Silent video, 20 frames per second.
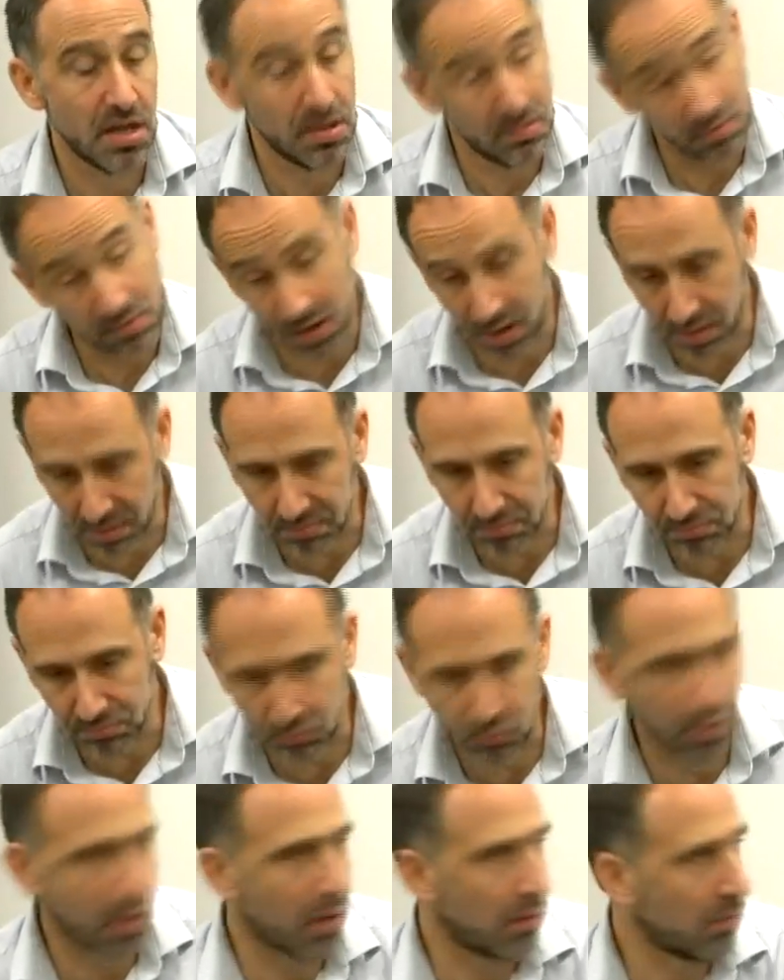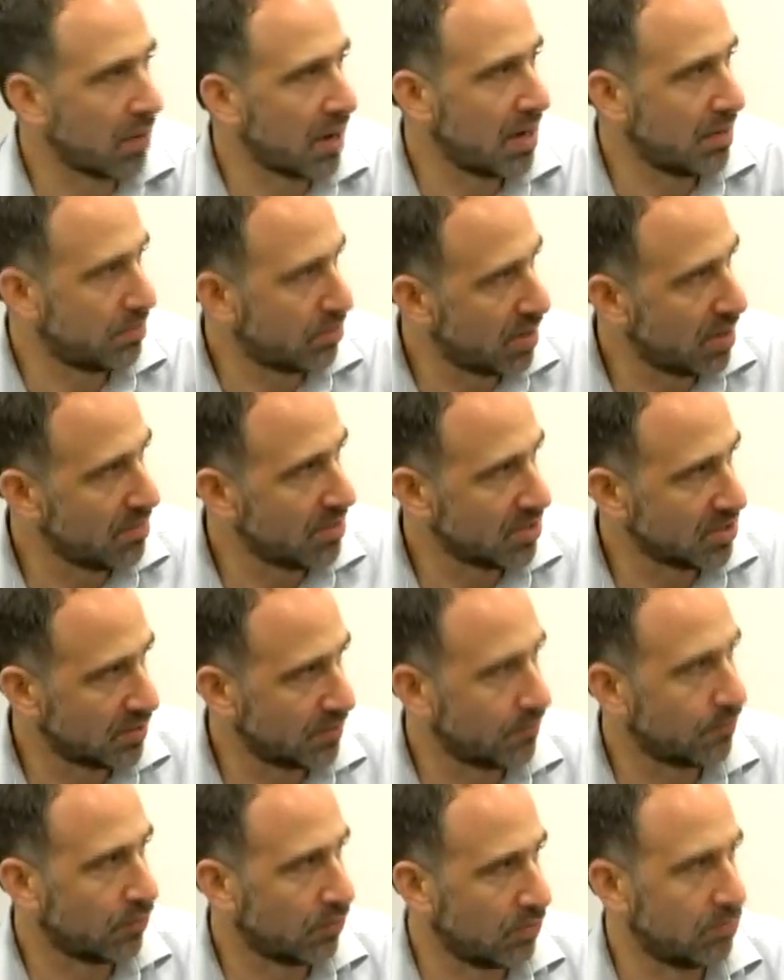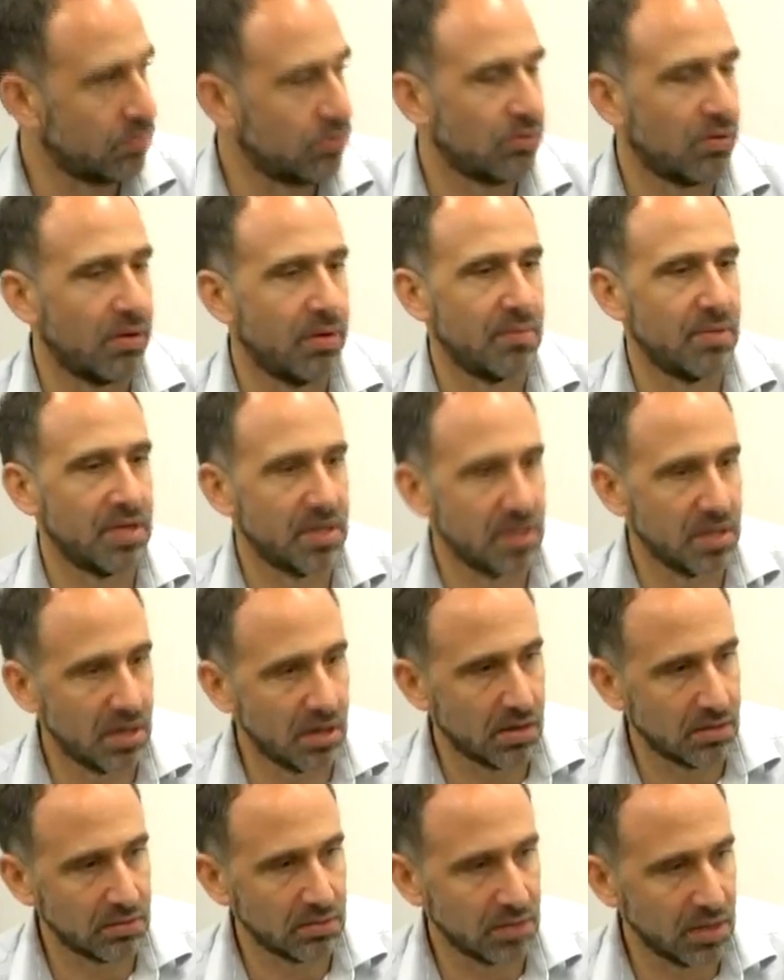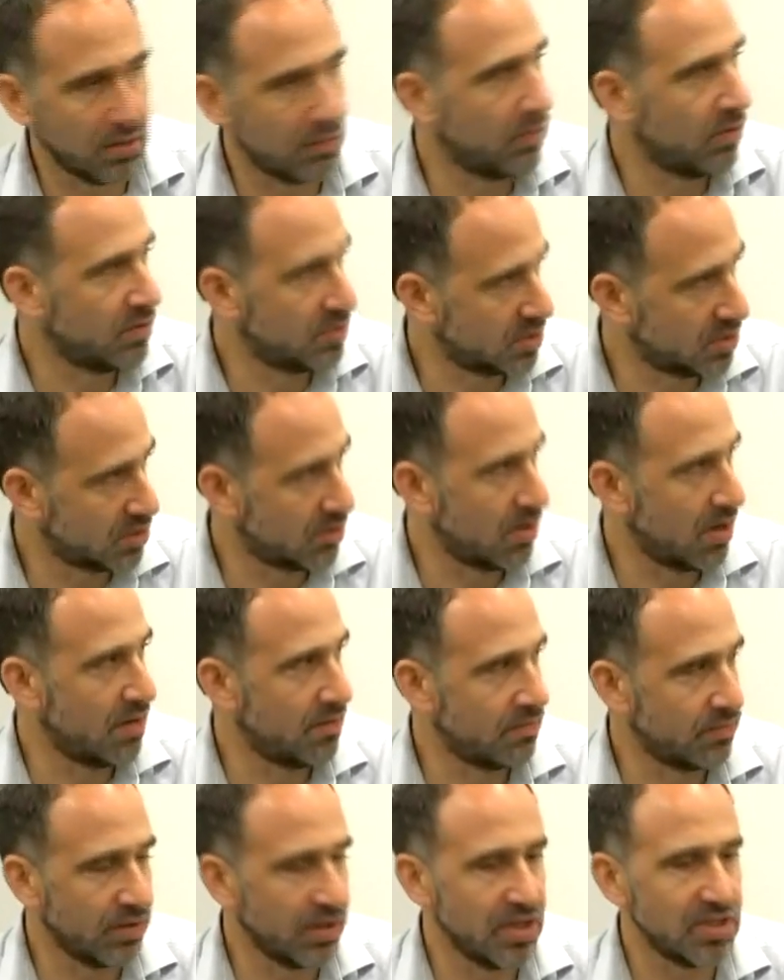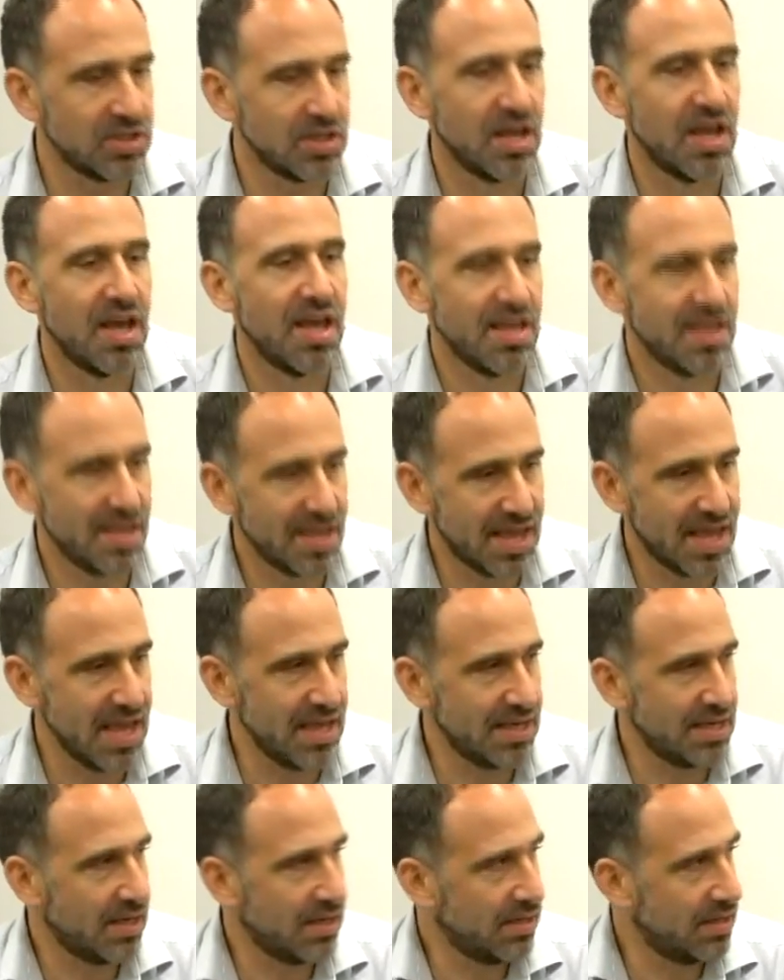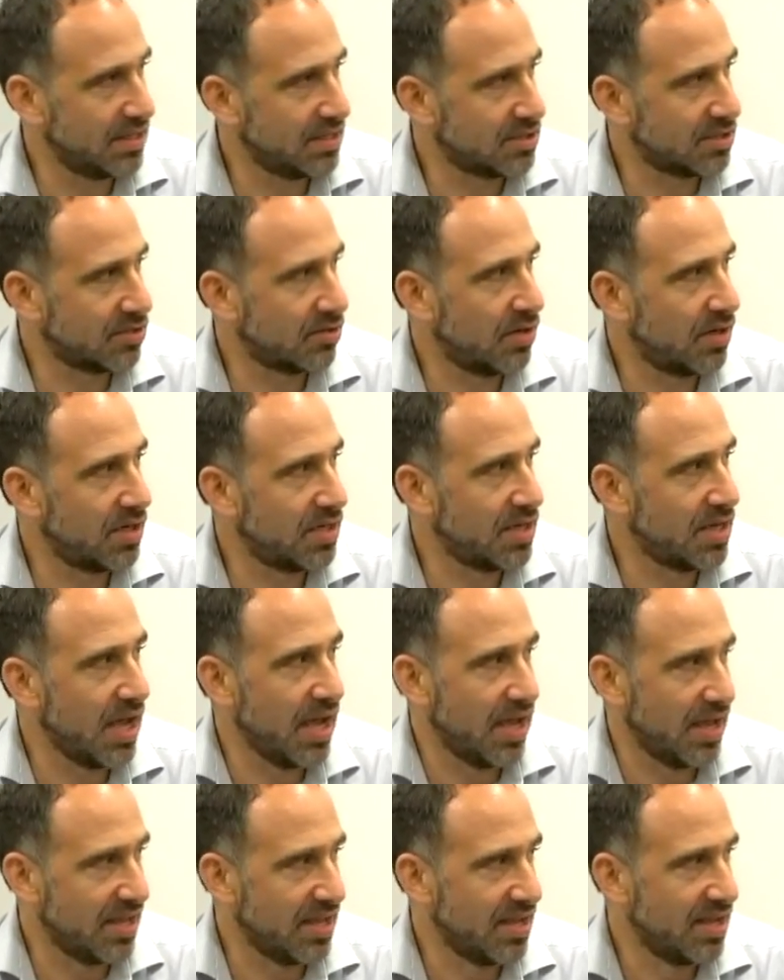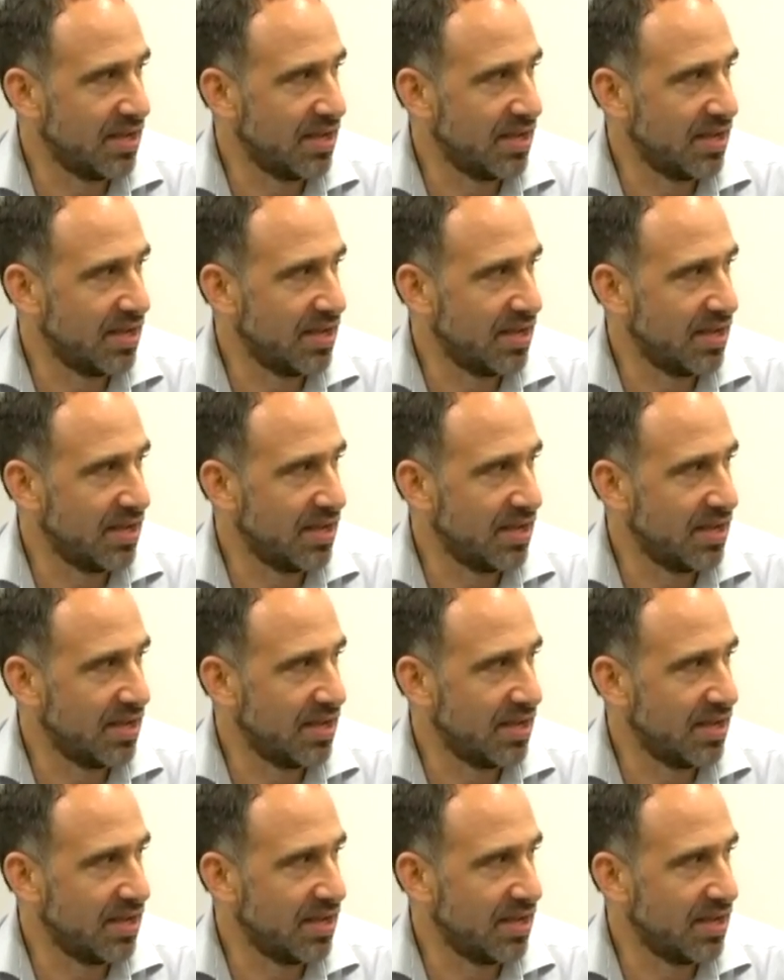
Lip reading: well, we're already pretty much at full employment. It would just create inflation. You can't tell that story today.